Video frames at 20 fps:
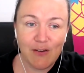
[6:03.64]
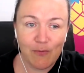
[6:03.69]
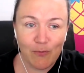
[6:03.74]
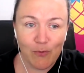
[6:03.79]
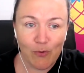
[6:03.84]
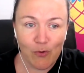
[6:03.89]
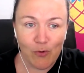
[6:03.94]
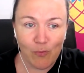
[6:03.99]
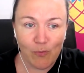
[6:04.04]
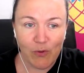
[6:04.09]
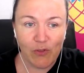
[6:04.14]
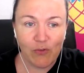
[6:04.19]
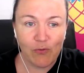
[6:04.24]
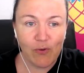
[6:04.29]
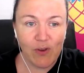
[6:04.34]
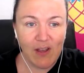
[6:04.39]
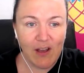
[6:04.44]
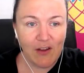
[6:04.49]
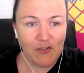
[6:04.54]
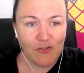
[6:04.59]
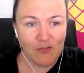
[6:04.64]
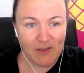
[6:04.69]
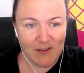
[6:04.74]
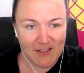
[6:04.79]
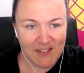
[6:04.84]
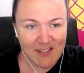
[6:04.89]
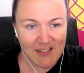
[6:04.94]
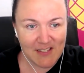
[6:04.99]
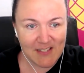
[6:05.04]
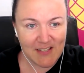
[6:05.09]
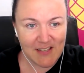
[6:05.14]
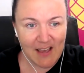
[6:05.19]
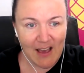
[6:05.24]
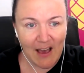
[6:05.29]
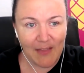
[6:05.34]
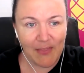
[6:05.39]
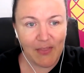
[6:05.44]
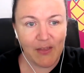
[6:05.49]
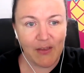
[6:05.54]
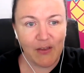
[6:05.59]
in a room with 360
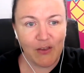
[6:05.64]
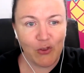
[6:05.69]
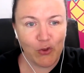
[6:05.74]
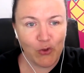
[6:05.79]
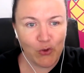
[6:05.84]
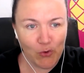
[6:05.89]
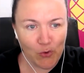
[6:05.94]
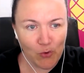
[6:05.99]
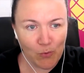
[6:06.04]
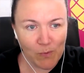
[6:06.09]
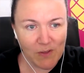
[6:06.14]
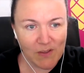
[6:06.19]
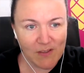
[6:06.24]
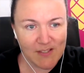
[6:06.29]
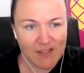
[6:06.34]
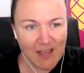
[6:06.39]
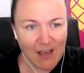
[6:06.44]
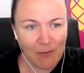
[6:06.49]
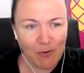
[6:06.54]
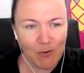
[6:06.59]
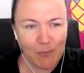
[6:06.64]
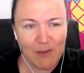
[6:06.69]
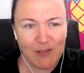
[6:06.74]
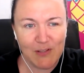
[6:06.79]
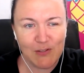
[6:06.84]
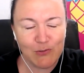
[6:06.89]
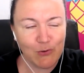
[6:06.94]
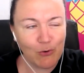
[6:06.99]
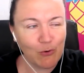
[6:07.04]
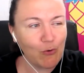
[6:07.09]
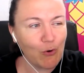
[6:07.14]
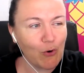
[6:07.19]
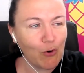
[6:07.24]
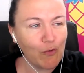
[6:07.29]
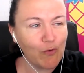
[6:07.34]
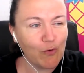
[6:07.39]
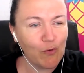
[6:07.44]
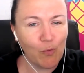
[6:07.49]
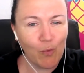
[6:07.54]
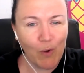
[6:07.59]
other humans, that would be so
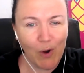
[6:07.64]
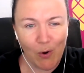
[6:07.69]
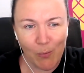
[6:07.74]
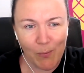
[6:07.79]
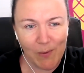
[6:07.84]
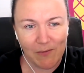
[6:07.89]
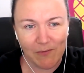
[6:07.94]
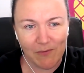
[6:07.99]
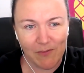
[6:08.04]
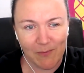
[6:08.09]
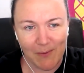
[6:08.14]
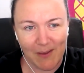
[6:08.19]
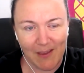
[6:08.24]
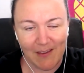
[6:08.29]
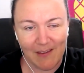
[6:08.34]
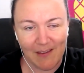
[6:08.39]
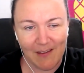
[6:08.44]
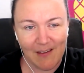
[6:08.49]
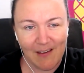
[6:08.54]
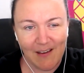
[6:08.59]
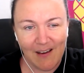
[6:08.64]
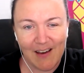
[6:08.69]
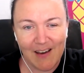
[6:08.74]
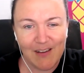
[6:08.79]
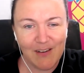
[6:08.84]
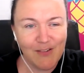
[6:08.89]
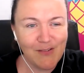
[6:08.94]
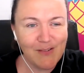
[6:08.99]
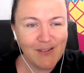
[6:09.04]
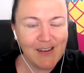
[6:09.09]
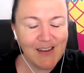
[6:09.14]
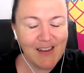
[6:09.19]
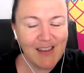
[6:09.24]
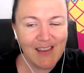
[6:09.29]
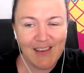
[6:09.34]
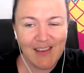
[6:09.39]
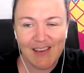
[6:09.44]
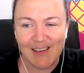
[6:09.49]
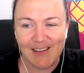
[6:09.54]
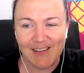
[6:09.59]
overwhelming for me. I don't
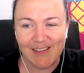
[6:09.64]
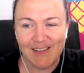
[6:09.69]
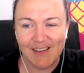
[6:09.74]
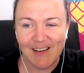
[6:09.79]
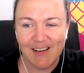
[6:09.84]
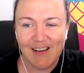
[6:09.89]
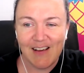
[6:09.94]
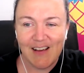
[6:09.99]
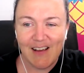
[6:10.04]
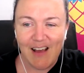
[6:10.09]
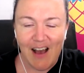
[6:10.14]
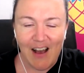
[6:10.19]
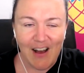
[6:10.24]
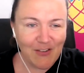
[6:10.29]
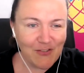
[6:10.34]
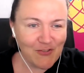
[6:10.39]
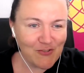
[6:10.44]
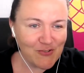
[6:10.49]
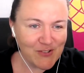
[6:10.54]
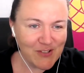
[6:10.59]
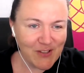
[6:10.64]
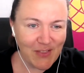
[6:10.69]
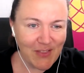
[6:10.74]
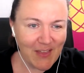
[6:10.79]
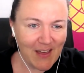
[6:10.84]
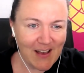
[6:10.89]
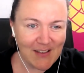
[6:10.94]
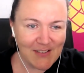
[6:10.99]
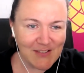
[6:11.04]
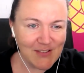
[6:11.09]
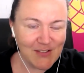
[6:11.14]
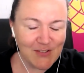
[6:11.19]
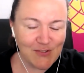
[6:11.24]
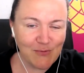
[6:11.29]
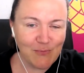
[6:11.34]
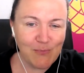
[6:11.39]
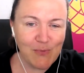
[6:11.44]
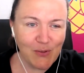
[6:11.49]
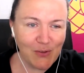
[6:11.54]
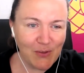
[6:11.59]
need hundreds of thousands
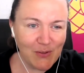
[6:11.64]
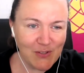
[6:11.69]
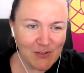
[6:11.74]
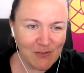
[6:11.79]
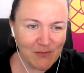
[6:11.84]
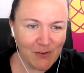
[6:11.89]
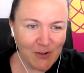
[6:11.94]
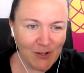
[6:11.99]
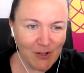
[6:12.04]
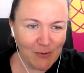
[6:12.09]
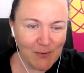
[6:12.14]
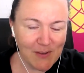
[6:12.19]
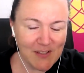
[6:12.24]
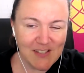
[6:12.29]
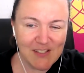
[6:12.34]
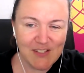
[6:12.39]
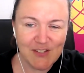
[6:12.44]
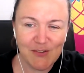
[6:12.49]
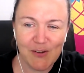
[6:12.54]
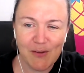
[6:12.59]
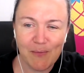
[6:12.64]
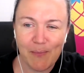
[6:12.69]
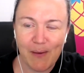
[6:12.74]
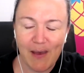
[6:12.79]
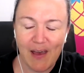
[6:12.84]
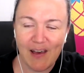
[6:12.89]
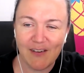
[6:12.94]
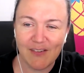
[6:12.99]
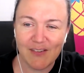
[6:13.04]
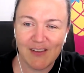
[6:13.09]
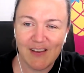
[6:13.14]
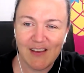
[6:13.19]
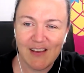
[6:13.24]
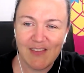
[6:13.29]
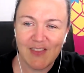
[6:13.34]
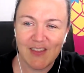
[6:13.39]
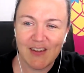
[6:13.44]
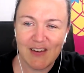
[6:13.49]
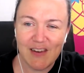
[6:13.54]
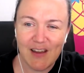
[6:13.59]
or millions of followers. It's not about
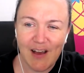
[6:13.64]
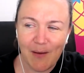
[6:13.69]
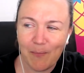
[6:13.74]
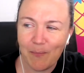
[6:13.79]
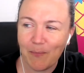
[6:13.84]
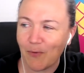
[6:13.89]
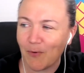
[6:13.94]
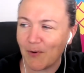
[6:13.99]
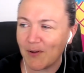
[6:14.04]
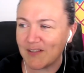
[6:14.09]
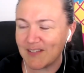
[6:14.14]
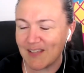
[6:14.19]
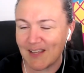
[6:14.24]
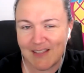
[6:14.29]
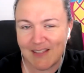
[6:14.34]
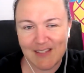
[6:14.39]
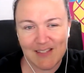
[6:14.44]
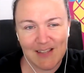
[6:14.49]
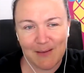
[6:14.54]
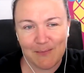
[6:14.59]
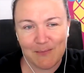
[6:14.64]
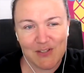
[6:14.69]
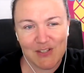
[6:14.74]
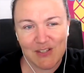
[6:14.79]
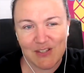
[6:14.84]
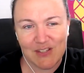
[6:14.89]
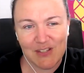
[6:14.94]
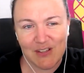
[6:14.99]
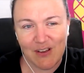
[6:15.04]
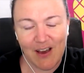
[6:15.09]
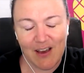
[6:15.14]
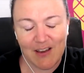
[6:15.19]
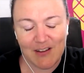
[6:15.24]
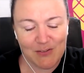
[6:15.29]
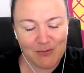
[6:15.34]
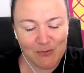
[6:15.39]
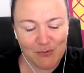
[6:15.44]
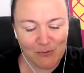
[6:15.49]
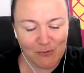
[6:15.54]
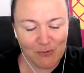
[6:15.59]
the number. It's that's some
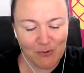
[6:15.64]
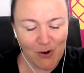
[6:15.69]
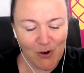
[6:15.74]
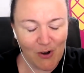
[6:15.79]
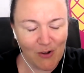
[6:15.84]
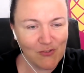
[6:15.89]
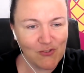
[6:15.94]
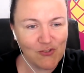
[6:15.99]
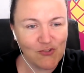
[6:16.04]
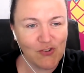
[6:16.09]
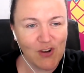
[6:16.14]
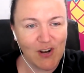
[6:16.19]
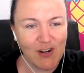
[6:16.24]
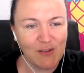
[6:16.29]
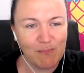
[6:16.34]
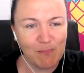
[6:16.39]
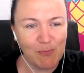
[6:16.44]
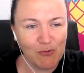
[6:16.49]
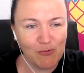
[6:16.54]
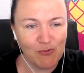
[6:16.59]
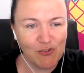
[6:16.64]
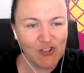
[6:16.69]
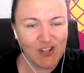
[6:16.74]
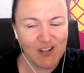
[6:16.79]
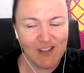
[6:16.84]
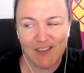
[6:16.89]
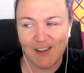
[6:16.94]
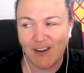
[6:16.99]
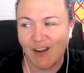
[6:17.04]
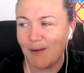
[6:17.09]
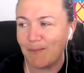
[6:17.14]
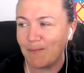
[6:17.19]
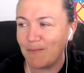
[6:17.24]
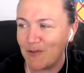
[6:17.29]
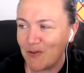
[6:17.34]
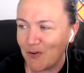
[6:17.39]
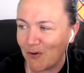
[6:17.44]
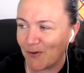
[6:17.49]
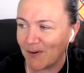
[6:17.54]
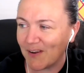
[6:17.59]
societal construct bullshit that
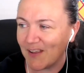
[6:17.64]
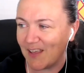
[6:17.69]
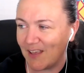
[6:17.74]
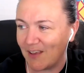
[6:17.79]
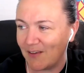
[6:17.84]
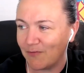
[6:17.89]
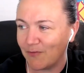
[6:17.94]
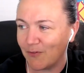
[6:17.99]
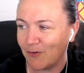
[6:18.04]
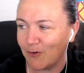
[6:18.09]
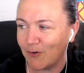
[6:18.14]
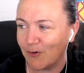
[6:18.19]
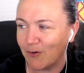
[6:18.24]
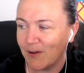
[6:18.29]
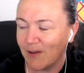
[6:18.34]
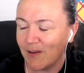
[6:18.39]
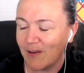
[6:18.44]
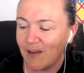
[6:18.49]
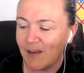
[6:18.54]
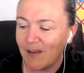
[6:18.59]
I'm not here for.